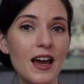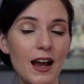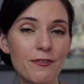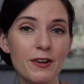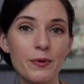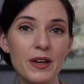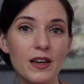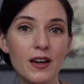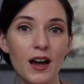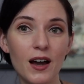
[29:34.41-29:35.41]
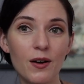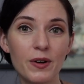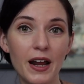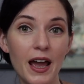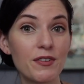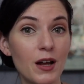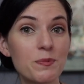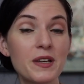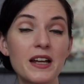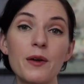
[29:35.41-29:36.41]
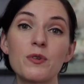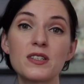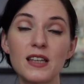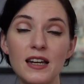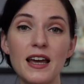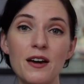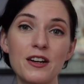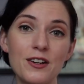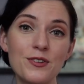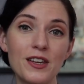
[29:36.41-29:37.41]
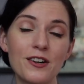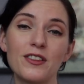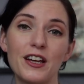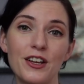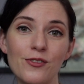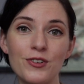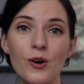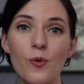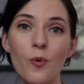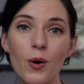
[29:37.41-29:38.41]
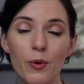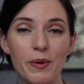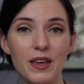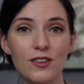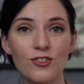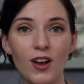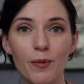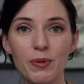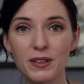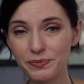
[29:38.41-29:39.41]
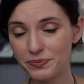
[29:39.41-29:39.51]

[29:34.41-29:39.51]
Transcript: Every week when I have an update, I will send out a newsletter letting you know what will be in the shop,